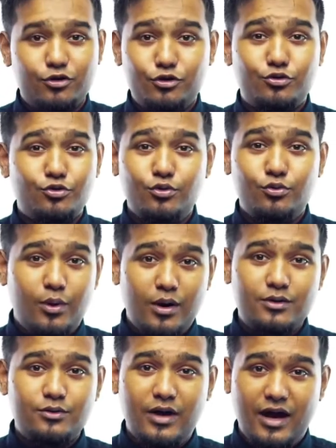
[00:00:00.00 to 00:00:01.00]
You don't
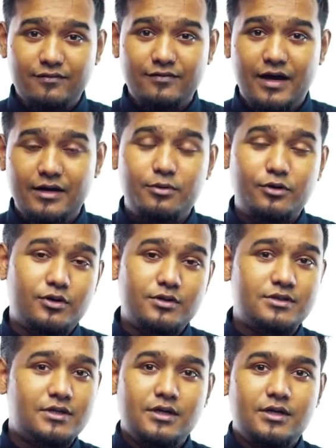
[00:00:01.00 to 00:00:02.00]
want to have that, because